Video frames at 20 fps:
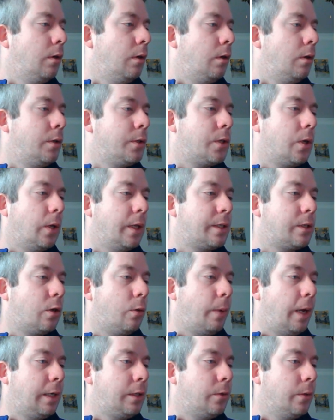So let's go
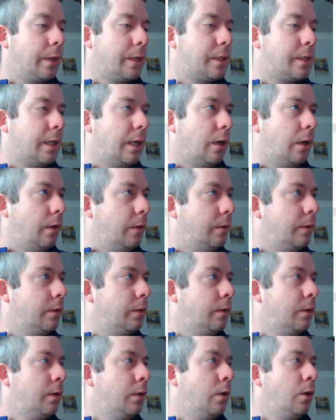back to Excel.
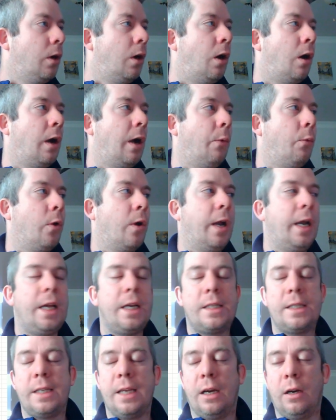All right, we're in
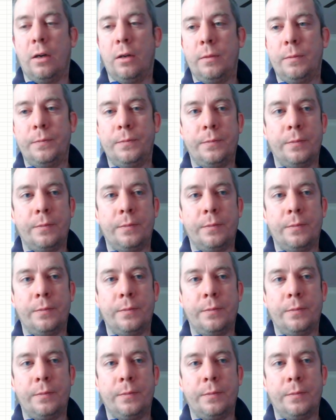Excel.